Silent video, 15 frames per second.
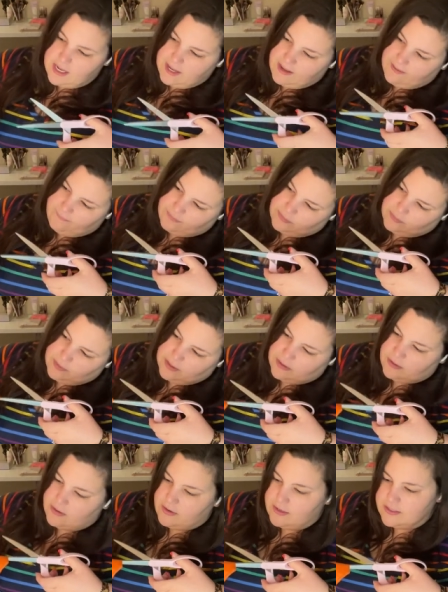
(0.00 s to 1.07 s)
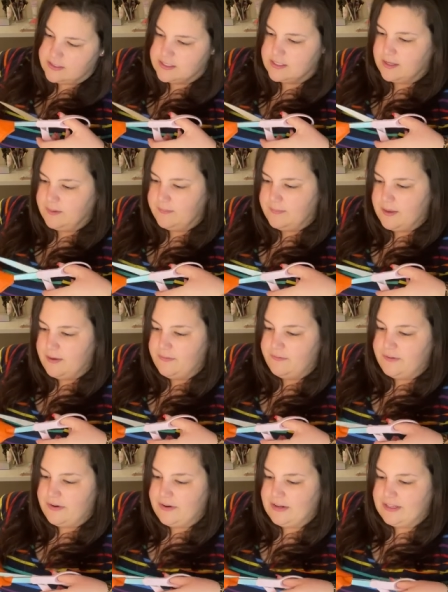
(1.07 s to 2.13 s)
If you hear some
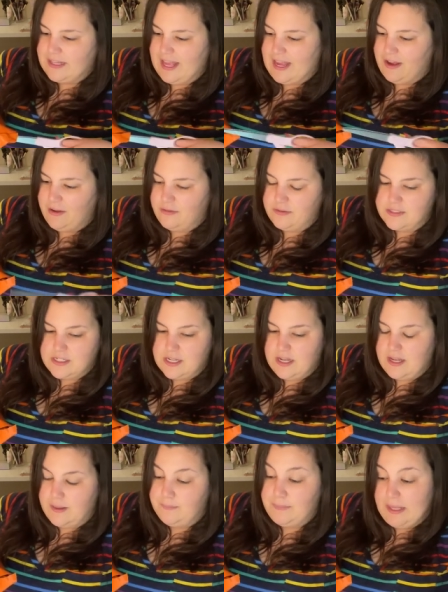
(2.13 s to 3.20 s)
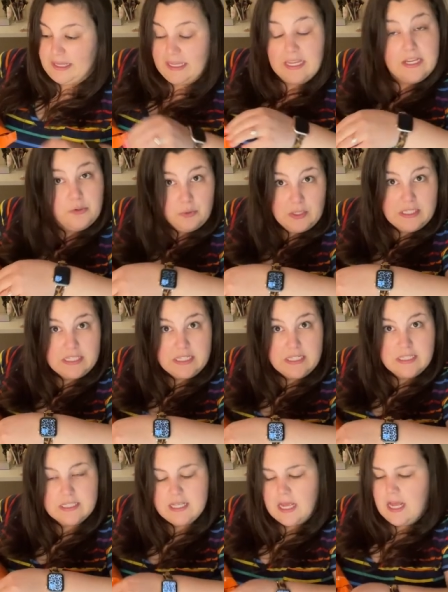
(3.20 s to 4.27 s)
very loud uh, banging noises,